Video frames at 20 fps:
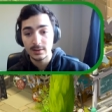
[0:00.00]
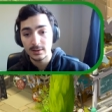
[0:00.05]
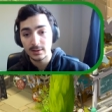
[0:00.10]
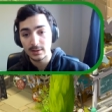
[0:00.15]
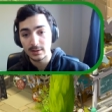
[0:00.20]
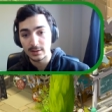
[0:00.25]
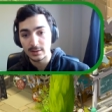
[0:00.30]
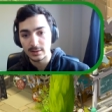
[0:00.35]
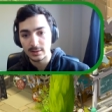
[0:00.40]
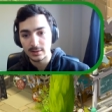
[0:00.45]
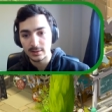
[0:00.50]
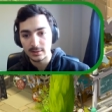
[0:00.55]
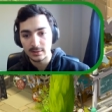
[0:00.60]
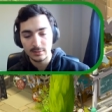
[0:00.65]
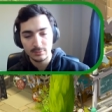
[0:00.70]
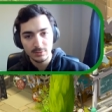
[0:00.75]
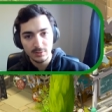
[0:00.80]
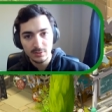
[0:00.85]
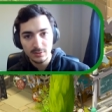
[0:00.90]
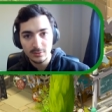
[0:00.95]
And uh,
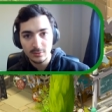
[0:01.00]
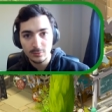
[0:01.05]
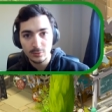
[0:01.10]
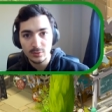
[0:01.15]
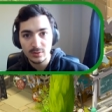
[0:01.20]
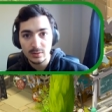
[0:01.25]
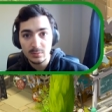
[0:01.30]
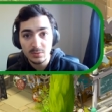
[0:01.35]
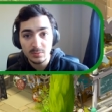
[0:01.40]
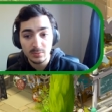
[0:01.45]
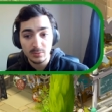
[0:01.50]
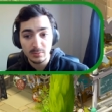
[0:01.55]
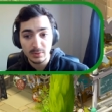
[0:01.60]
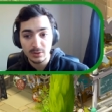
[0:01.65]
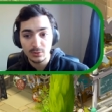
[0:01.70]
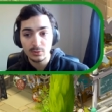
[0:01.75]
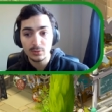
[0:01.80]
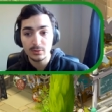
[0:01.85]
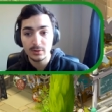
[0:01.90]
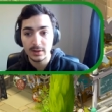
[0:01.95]
I've said this a few times, but my
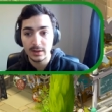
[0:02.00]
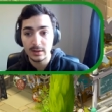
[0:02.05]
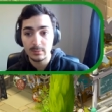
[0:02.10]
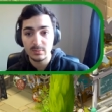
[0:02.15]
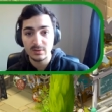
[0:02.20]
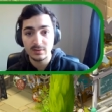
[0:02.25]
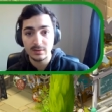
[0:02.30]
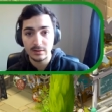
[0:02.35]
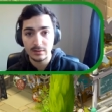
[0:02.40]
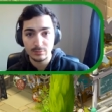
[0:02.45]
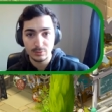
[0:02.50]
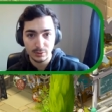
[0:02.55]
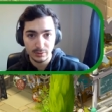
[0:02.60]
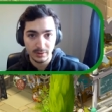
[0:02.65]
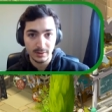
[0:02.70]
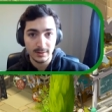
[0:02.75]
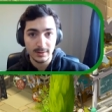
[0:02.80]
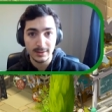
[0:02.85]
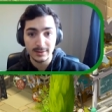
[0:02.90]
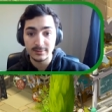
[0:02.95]
goal in game is to have all the
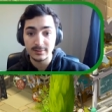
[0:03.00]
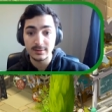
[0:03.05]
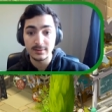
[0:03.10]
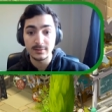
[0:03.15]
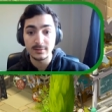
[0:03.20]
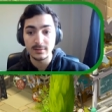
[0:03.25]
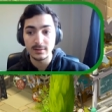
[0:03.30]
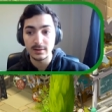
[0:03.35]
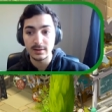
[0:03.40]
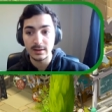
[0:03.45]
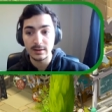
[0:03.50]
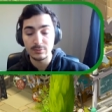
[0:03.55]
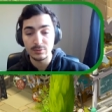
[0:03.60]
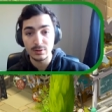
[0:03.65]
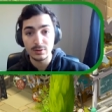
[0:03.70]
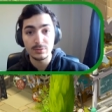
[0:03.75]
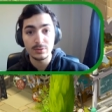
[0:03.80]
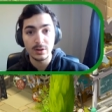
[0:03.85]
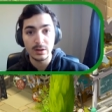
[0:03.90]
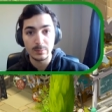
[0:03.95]
classes and have
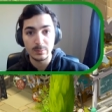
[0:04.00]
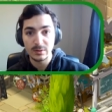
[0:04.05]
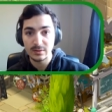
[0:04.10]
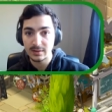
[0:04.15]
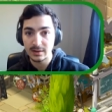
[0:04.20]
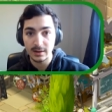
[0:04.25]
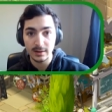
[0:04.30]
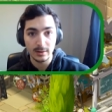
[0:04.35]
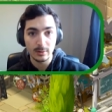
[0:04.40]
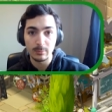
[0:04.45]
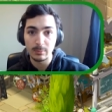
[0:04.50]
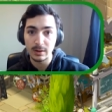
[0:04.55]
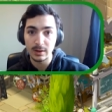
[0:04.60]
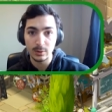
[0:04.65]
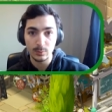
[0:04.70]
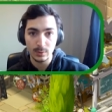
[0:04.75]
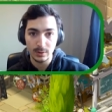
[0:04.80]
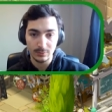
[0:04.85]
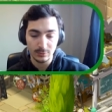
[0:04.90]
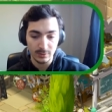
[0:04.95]
enough Kamas that I can buy
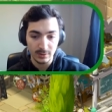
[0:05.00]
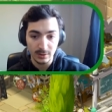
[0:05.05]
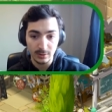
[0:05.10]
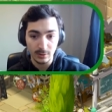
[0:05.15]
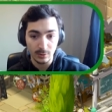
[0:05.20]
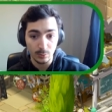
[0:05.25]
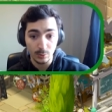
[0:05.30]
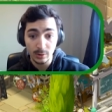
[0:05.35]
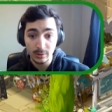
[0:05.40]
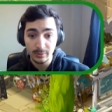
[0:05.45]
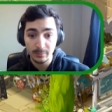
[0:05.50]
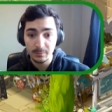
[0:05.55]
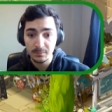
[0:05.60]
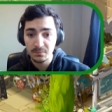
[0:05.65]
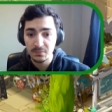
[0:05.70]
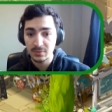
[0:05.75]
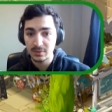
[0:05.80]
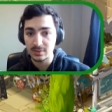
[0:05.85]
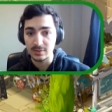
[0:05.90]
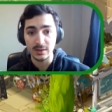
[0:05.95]
whatever gear I want.
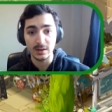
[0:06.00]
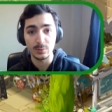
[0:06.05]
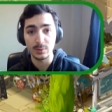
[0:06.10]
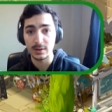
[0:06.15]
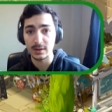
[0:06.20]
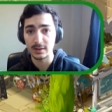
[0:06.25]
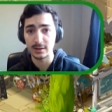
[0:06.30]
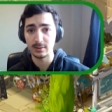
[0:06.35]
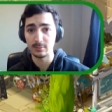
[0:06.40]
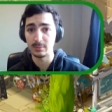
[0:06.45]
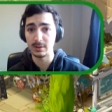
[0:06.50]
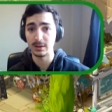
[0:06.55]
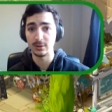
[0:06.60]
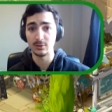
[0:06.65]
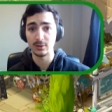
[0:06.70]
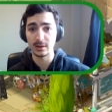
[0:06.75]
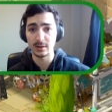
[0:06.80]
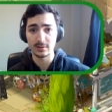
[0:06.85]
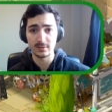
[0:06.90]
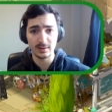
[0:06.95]
That way I can make
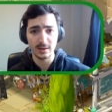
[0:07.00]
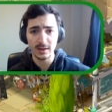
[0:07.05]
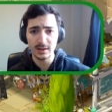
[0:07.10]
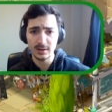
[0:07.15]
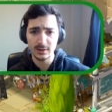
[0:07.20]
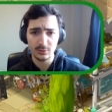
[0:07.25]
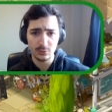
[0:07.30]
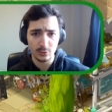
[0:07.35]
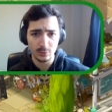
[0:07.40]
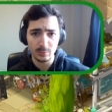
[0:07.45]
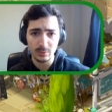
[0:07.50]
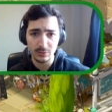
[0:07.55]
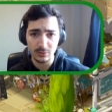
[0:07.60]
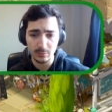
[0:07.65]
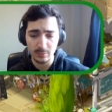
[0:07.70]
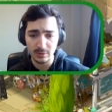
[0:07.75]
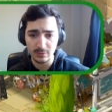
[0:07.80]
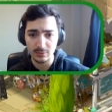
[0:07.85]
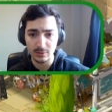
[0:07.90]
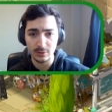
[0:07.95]
you guys any sort of P V
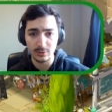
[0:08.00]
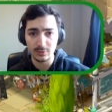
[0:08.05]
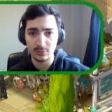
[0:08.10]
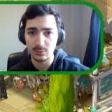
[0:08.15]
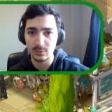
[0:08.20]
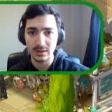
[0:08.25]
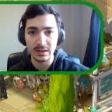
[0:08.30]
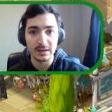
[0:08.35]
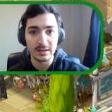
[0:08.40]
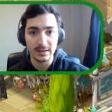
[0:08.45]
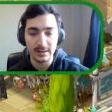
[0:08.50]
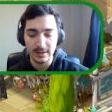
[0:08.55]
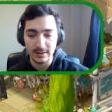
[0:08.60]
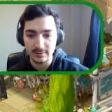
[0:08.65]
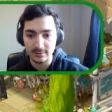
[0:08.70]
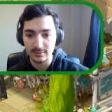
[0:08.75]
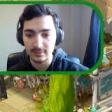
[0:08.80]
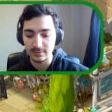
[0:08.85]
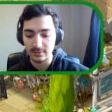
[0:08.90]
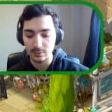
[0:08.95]
P videos with any
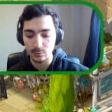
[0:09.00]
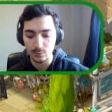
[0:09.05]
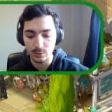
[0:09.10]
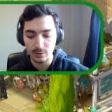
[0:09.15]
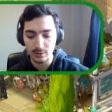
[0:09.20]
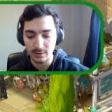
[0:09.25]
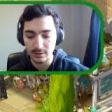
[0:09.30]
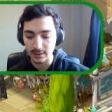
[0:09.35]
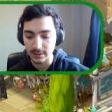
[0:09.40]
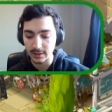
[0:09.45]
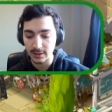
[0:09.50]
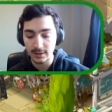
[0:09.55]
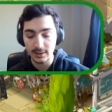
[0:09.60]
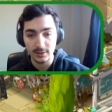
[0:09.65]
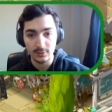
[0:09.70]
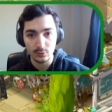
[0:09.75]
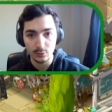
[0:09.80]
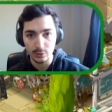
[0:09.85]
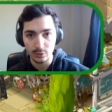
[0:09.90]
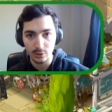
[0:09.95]
classes I want, like any
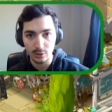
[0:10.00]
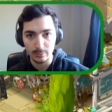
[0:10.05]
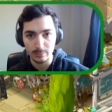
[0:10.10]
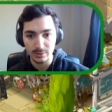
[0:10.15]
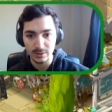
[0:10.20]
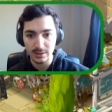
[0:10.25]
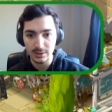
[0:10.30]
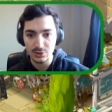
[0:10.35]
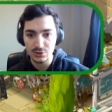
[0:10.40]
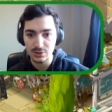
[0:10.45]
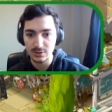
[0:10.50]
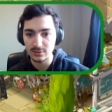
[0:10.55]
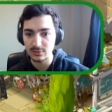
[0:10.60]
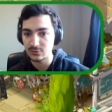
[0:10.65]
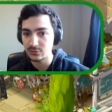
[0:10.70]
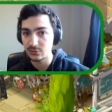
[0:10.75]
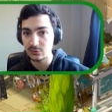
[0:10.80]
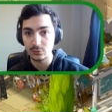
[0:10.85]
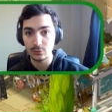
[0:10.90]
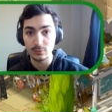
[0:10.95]
sort of combinations,
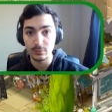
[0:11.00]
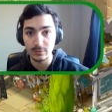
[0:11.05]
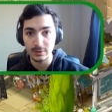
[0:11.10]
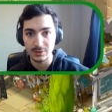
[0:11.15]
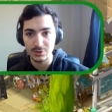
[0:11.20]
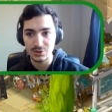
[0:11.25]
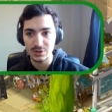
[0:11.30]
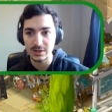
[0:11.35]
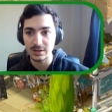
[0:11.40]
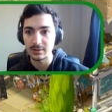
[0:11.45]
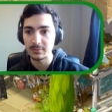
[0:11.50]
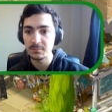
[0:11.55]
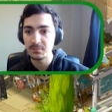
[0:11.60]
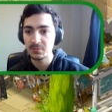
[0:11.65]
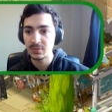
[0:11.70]
just do fun shit.